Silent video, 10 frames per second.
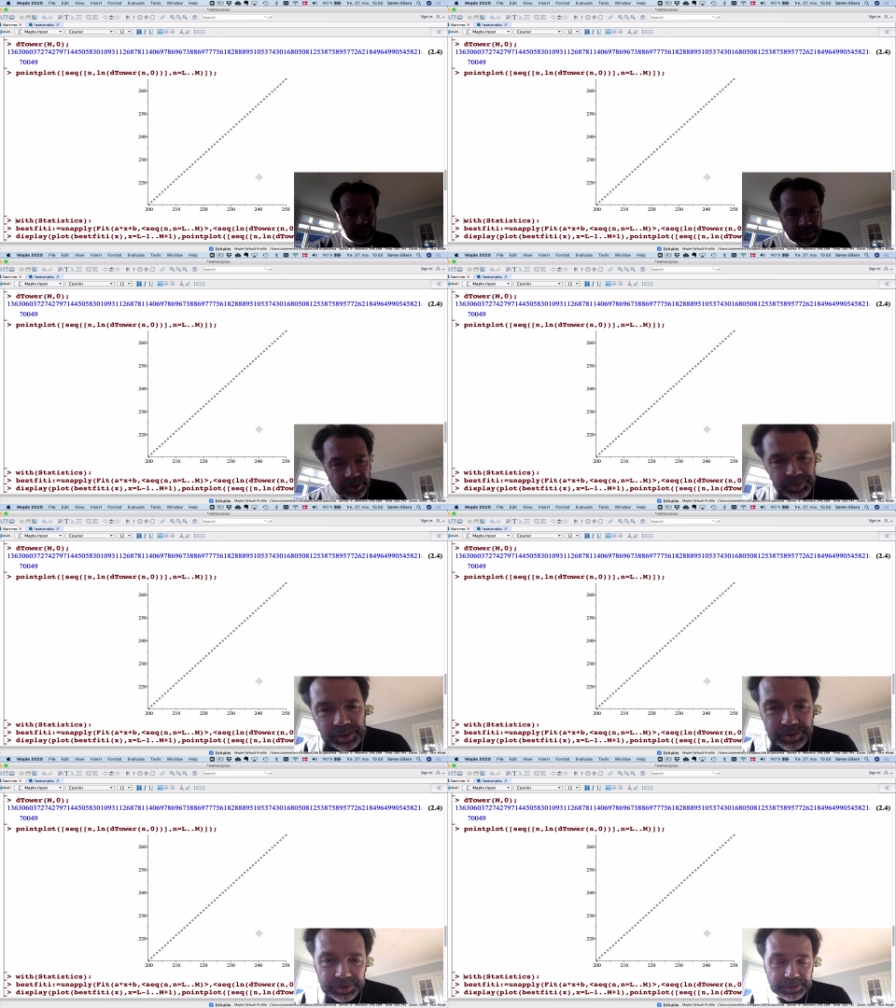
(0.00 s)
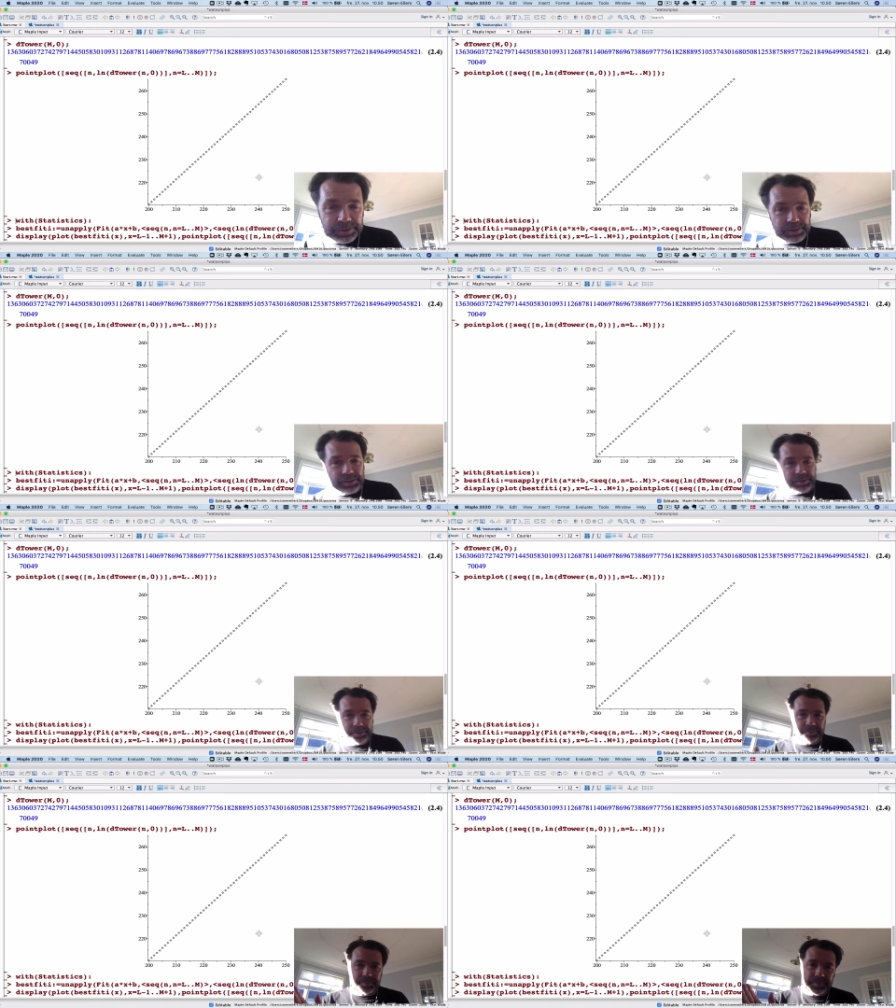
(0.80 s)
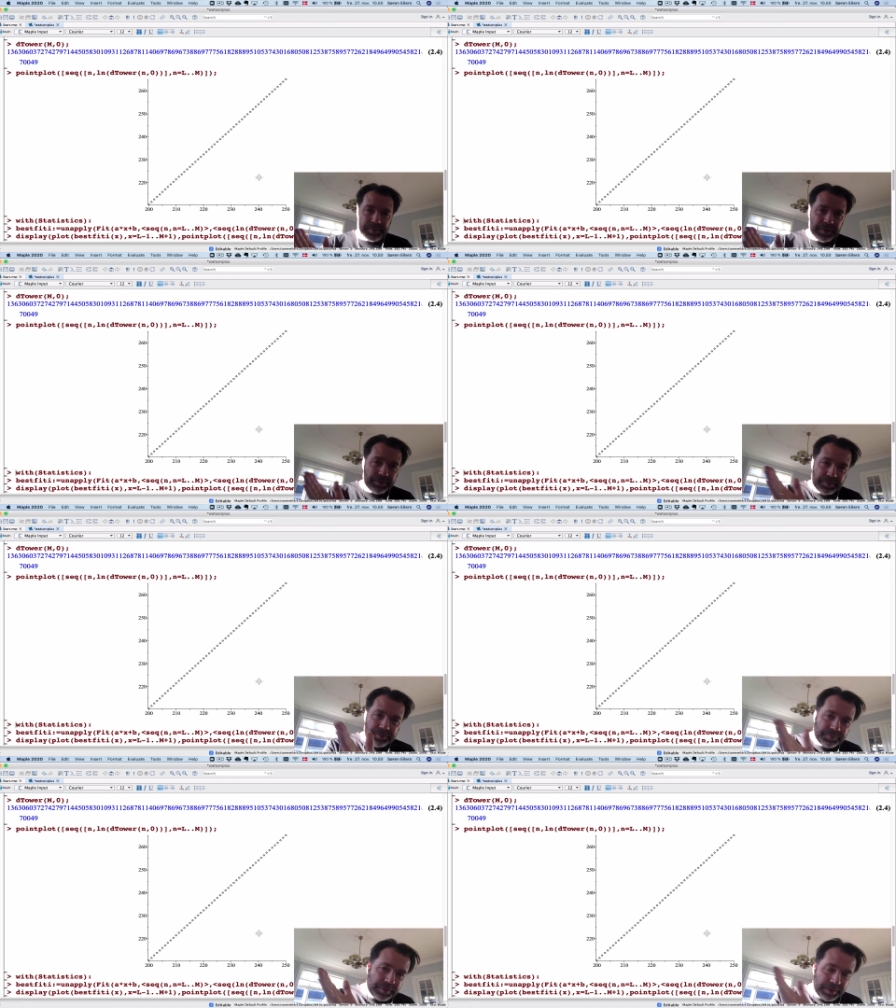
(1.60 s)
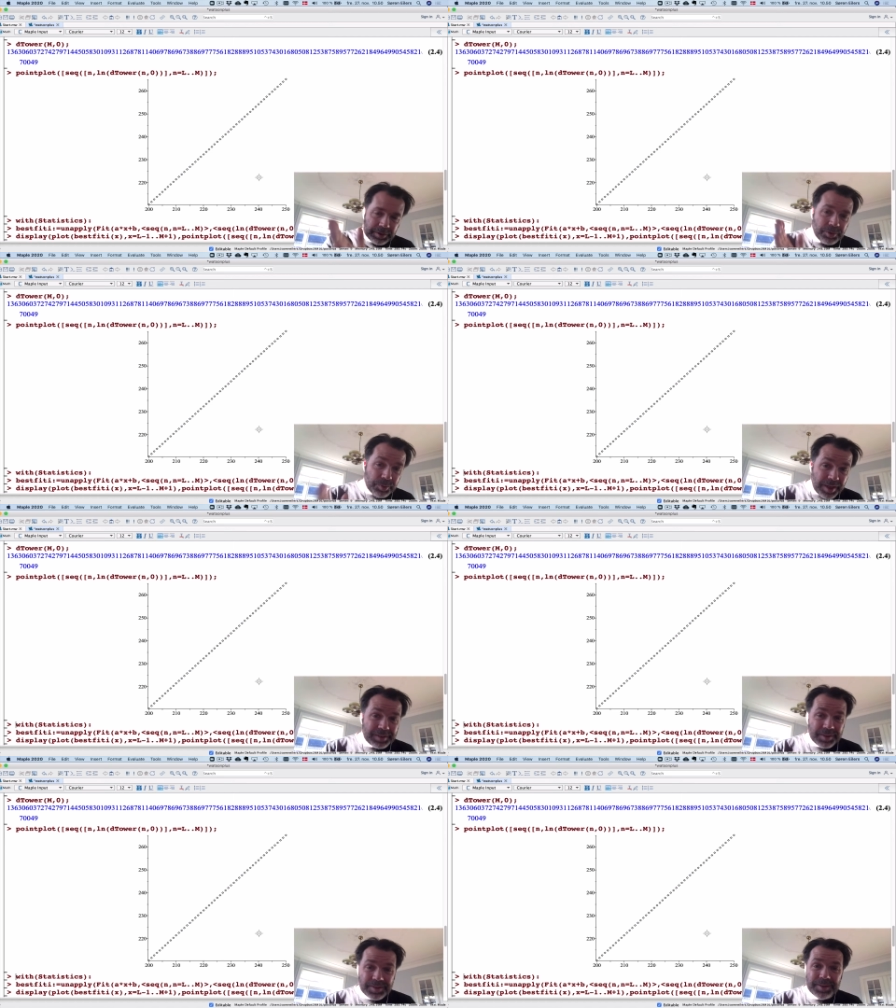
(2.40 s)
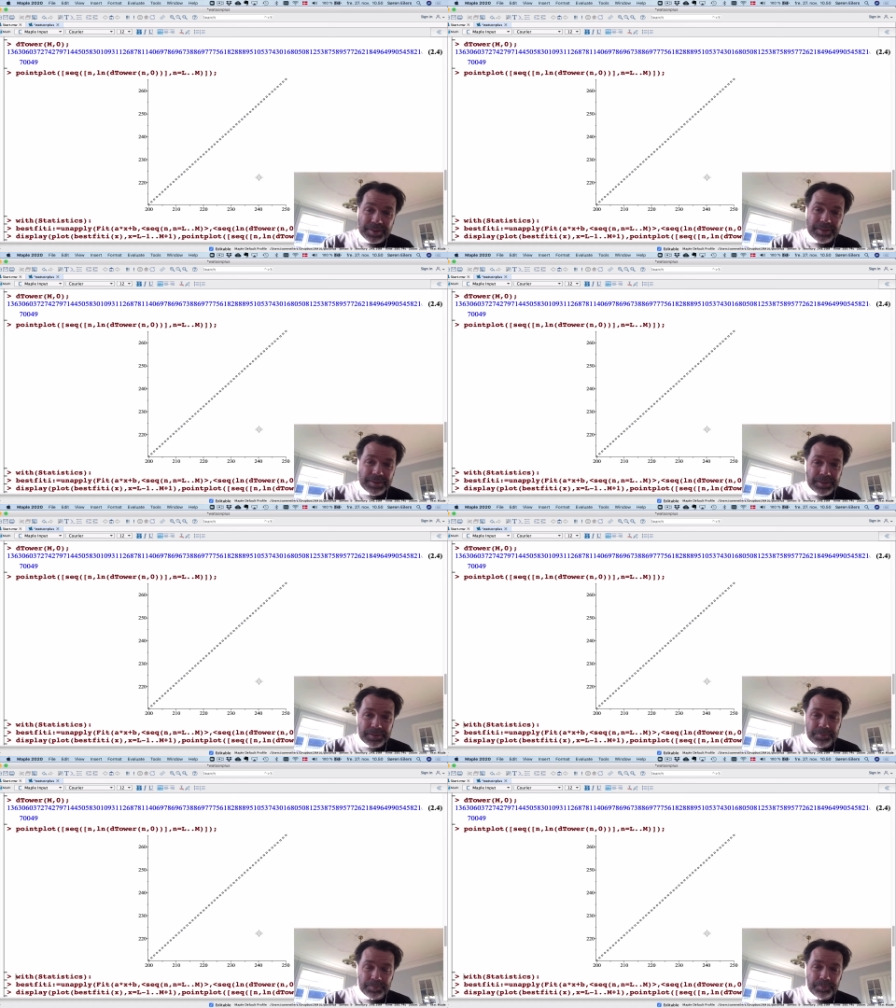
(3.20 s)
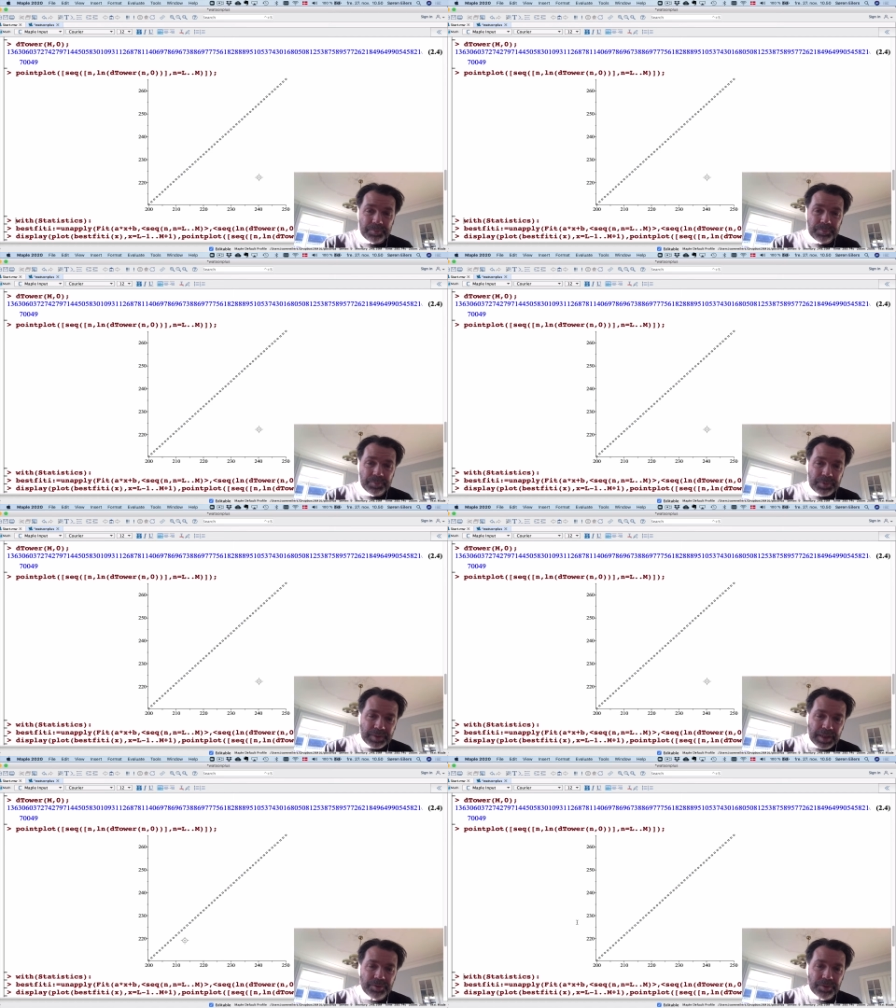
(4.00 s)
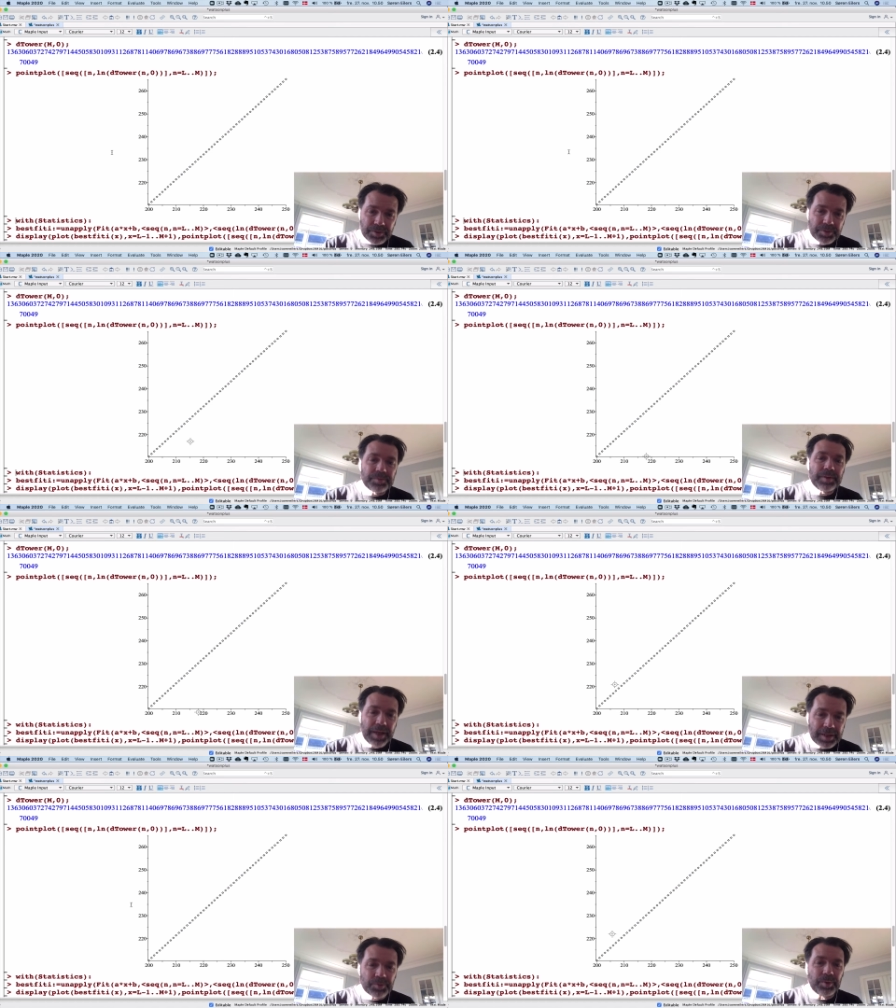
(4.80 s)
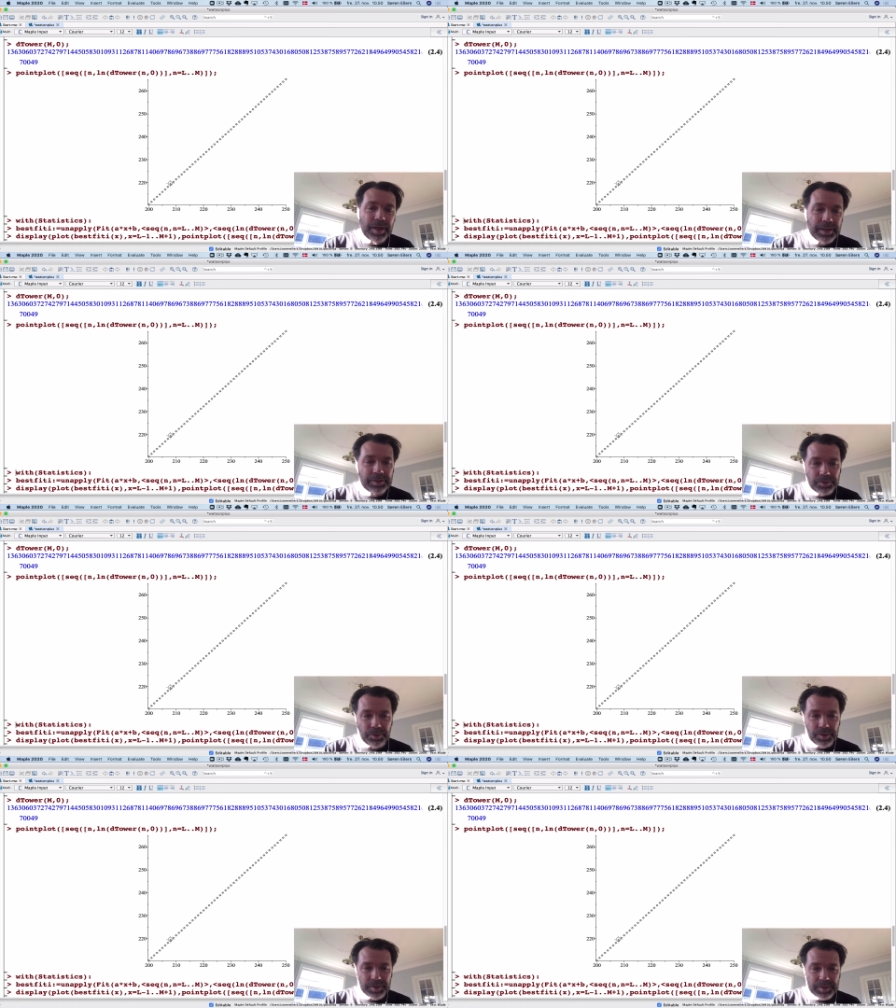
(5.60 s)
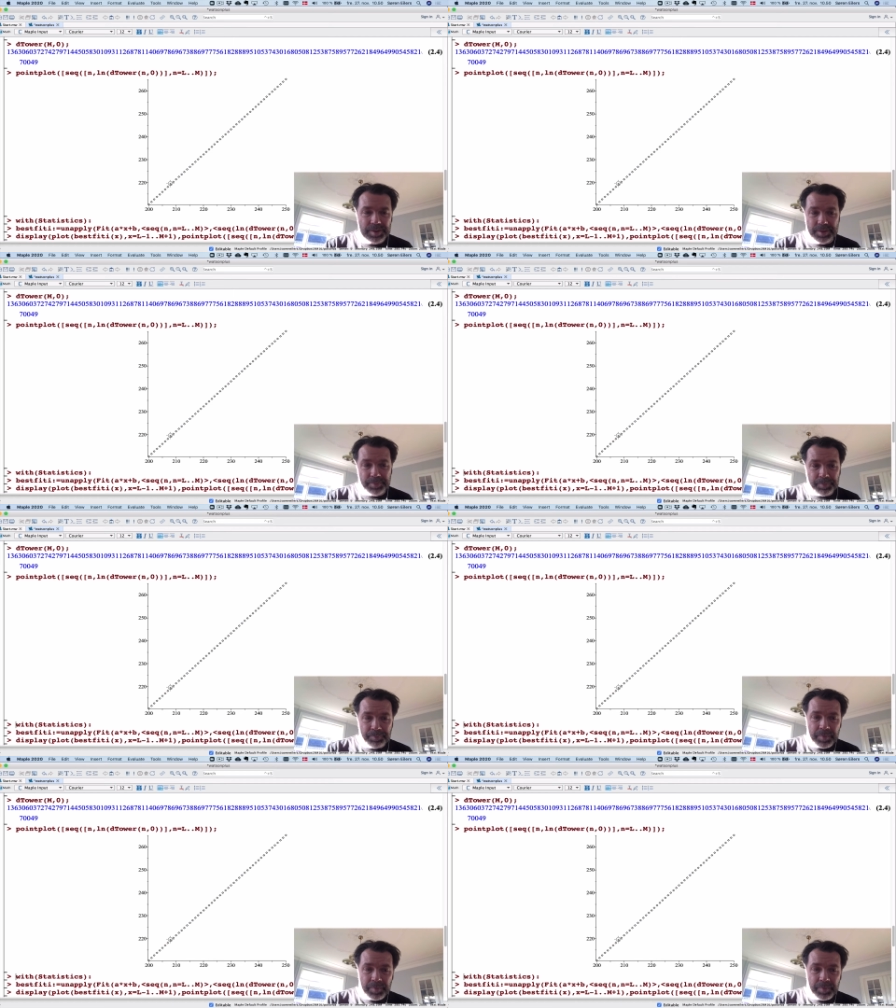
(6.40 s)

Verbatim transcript: it comes in the uh, in the correct uh, standard xy coordinate system.